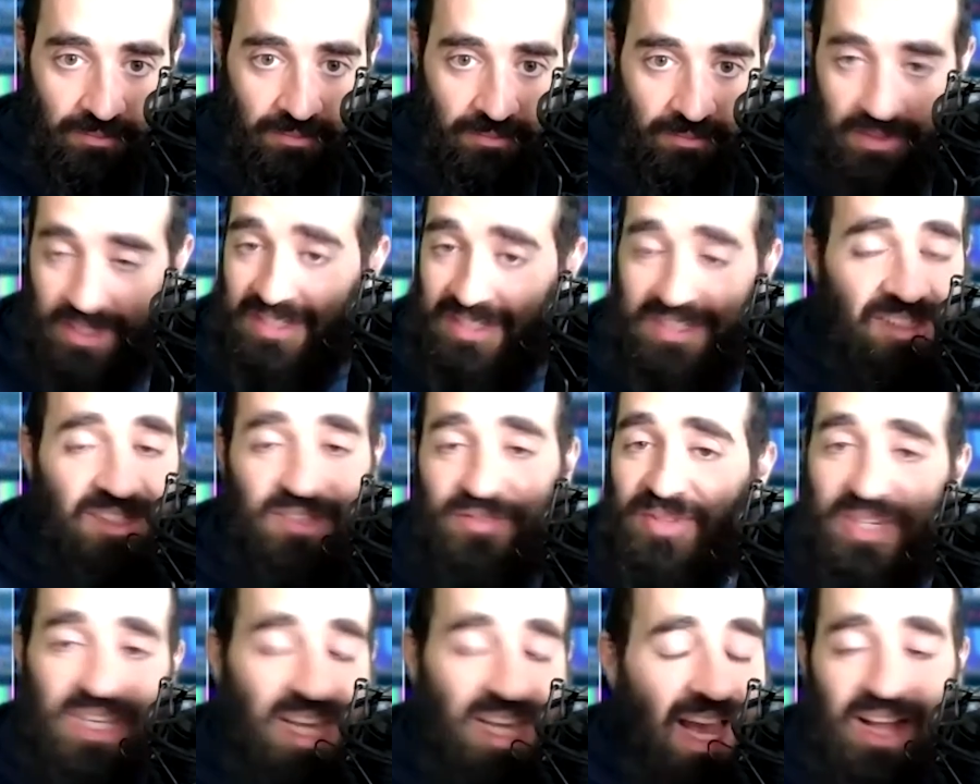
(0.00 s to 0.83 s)
This is the
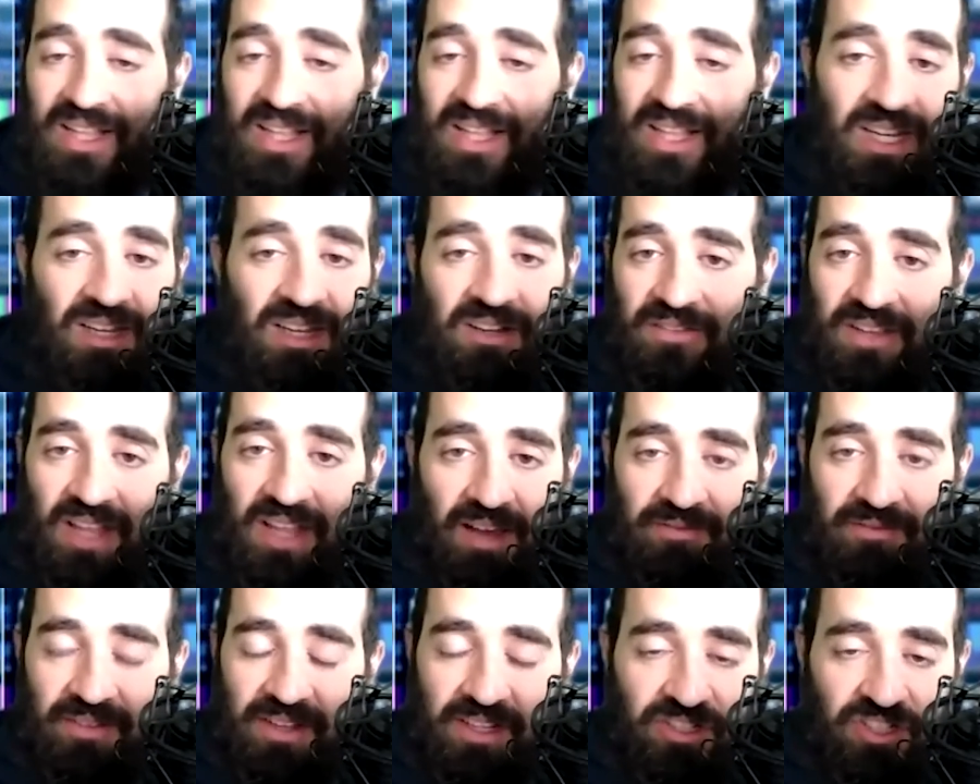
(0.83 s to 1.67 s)
reality of
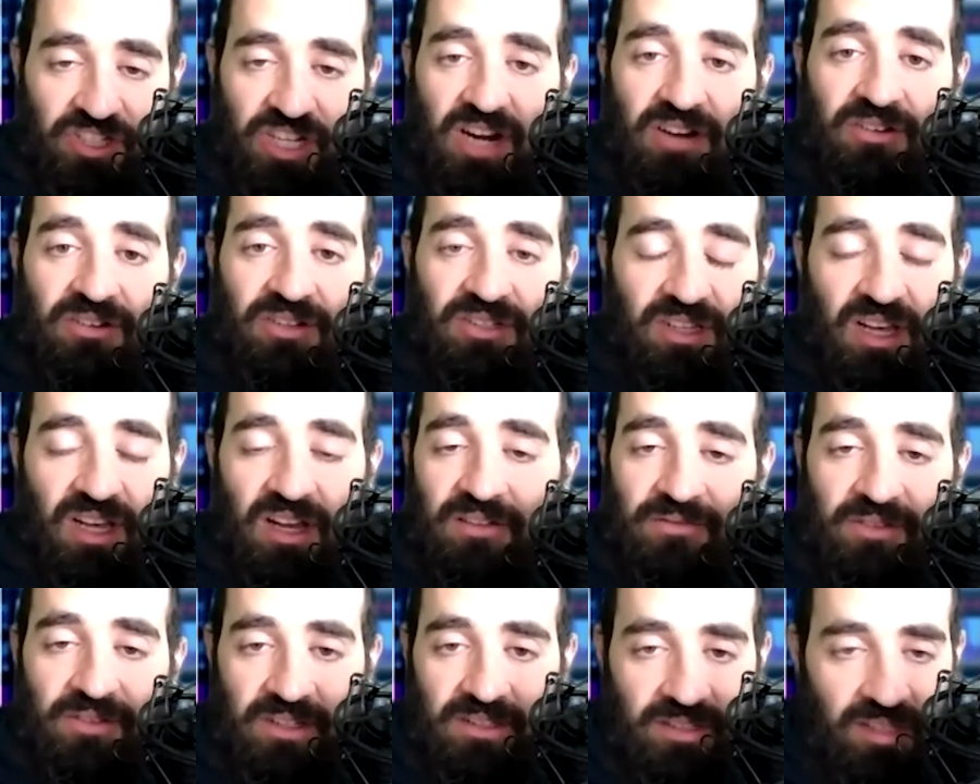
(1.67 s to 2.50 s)
life, as Jerry
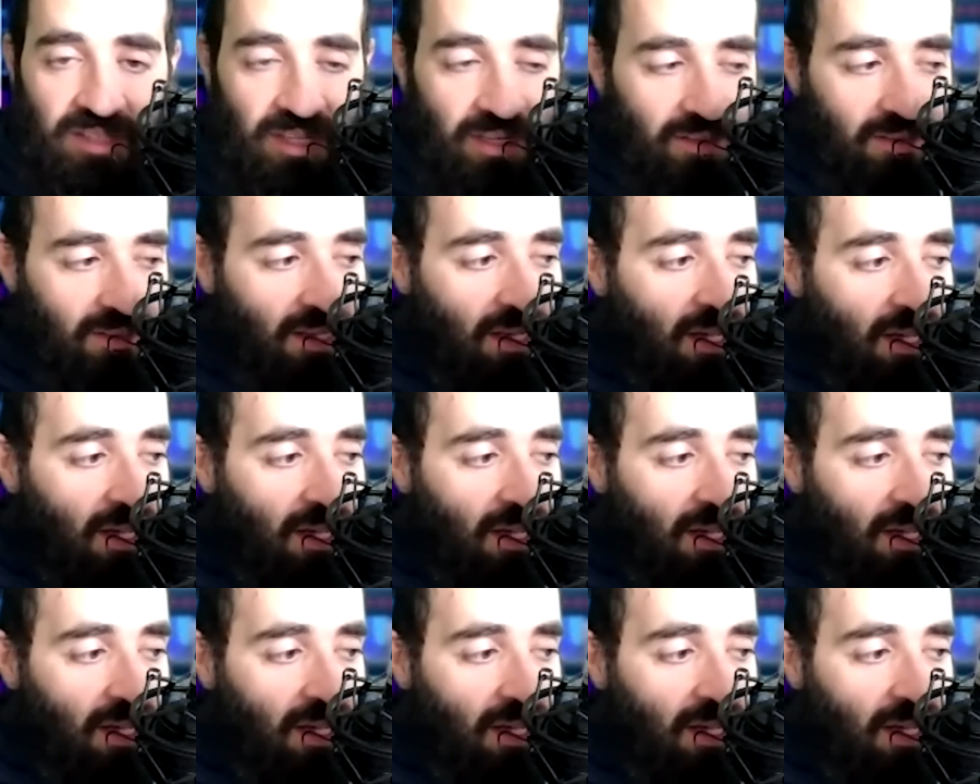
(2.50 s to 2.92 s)
Seinfeld says.